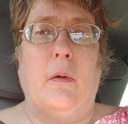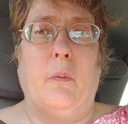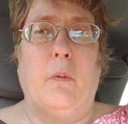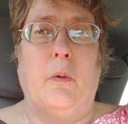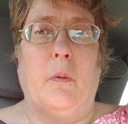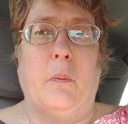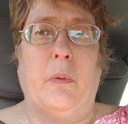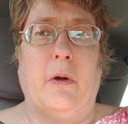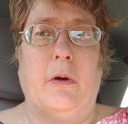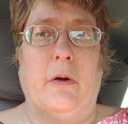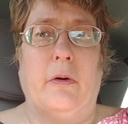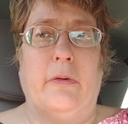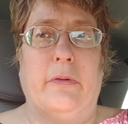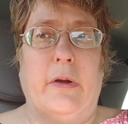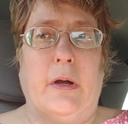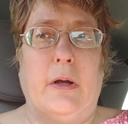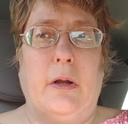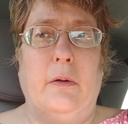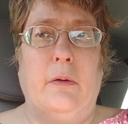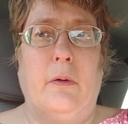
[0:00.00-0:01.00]
We'll put our
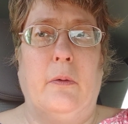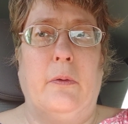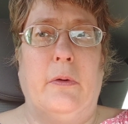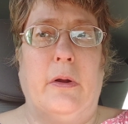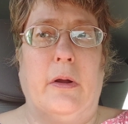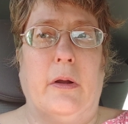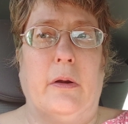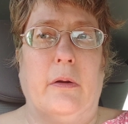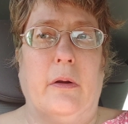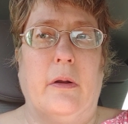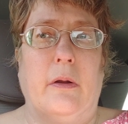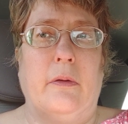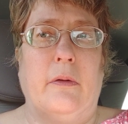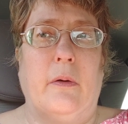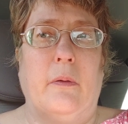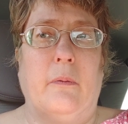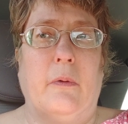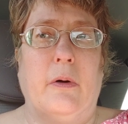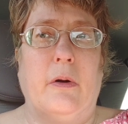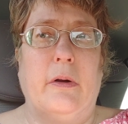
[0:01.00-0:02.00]
second load in.
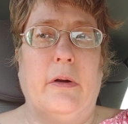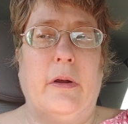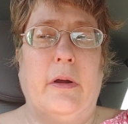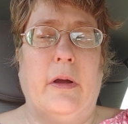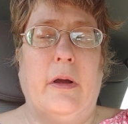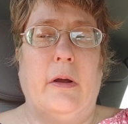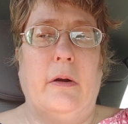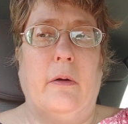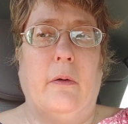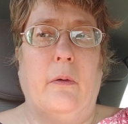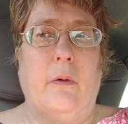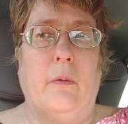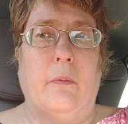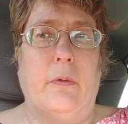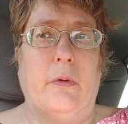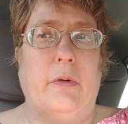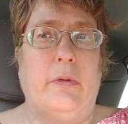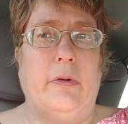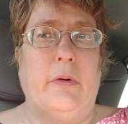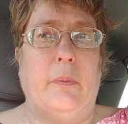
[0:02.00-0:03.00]
Then we're going to head
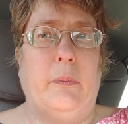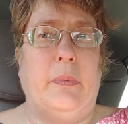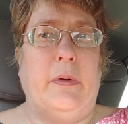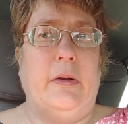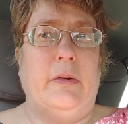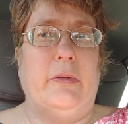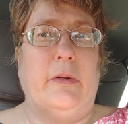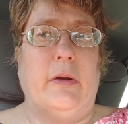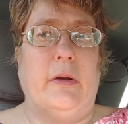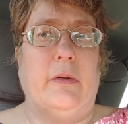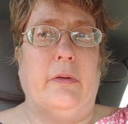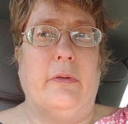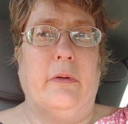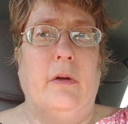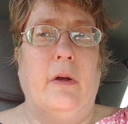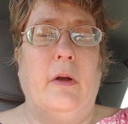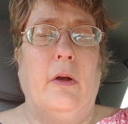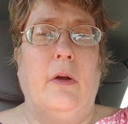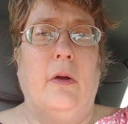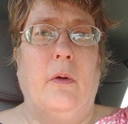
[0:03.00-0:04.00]
over to
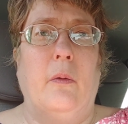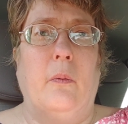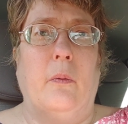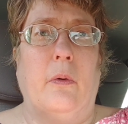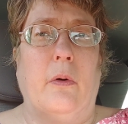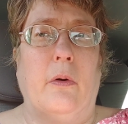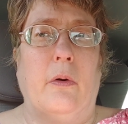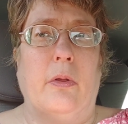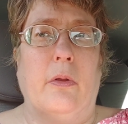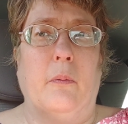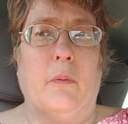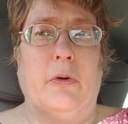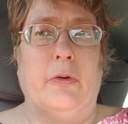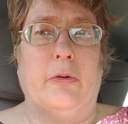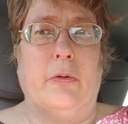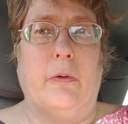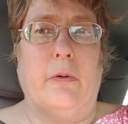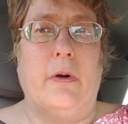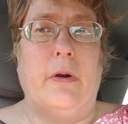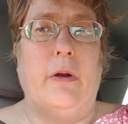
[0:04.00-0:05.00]
BJ's where the
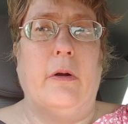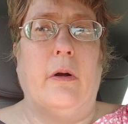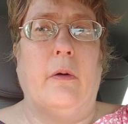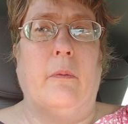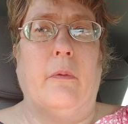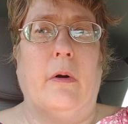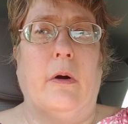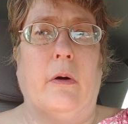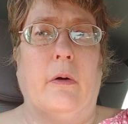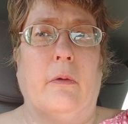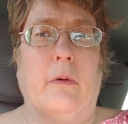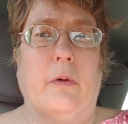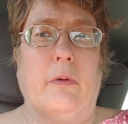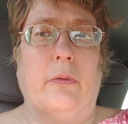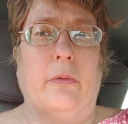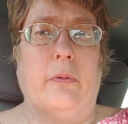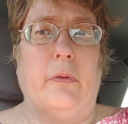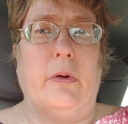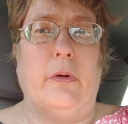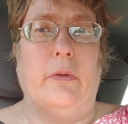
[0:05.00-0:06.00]
majority of our
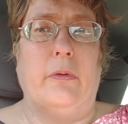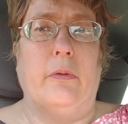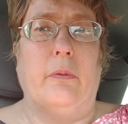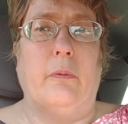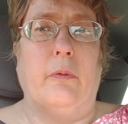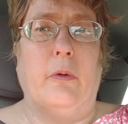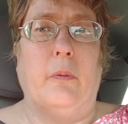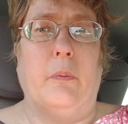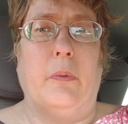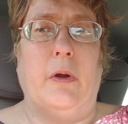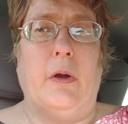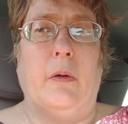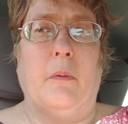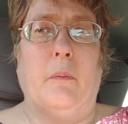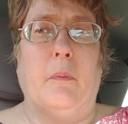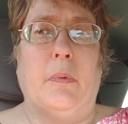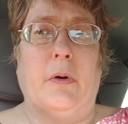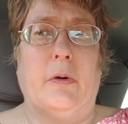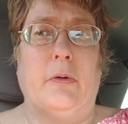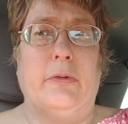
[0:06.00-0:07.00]
groceries will
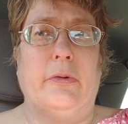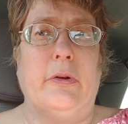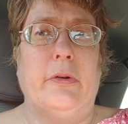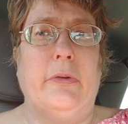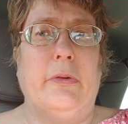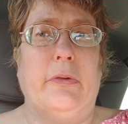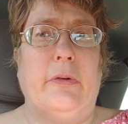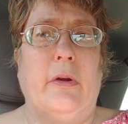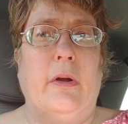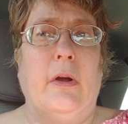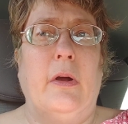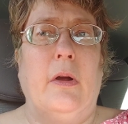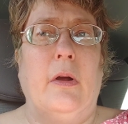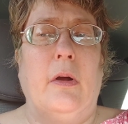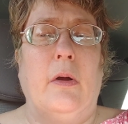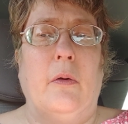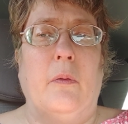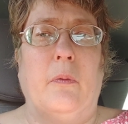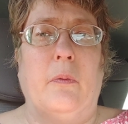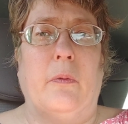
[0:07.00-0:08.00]
be purchased
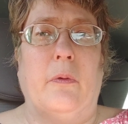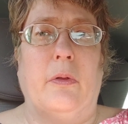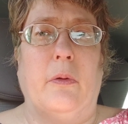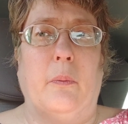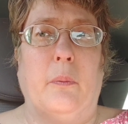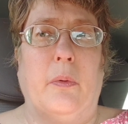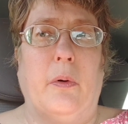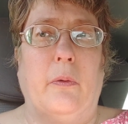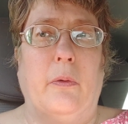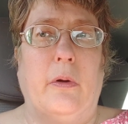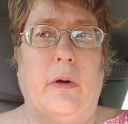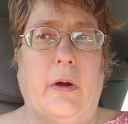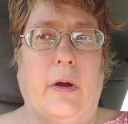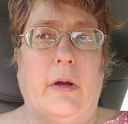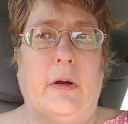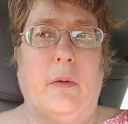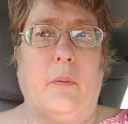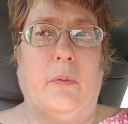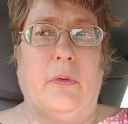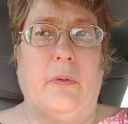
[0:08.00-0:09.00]
for the bulk
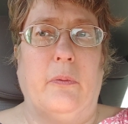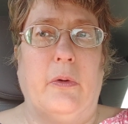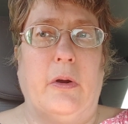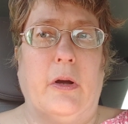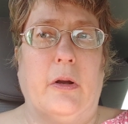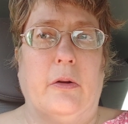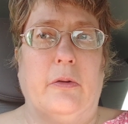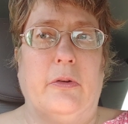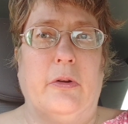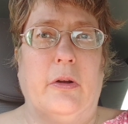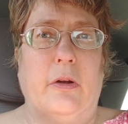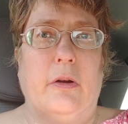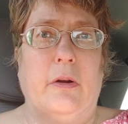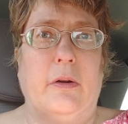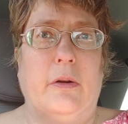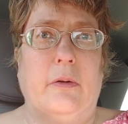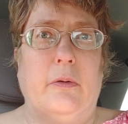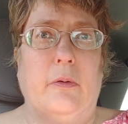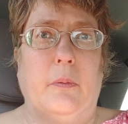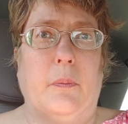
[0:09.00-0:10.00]
items. We got a ton
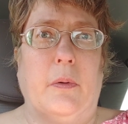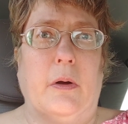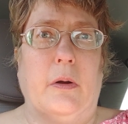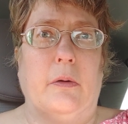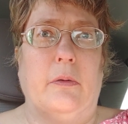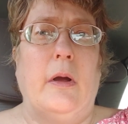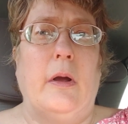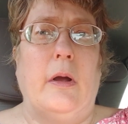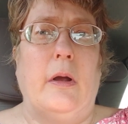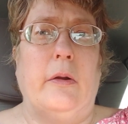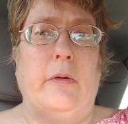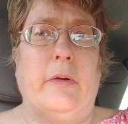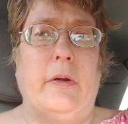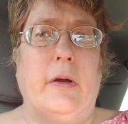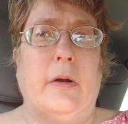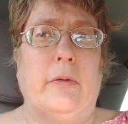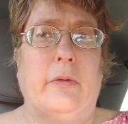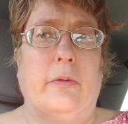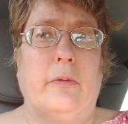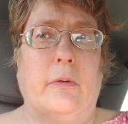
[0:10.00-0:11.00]
of coupons and
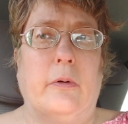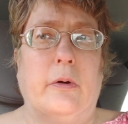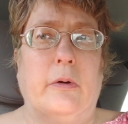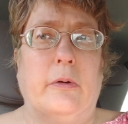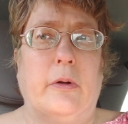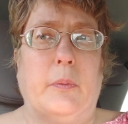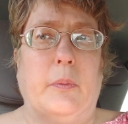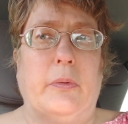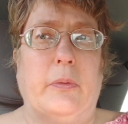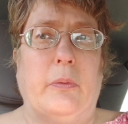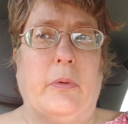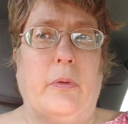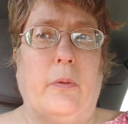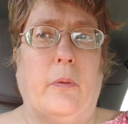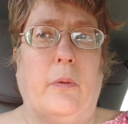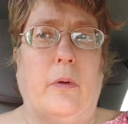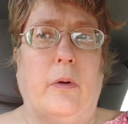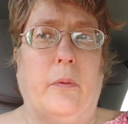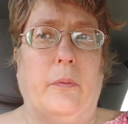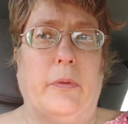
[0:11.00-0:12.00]
take store clips with
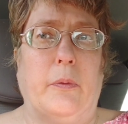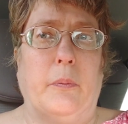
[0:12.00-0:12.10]
all of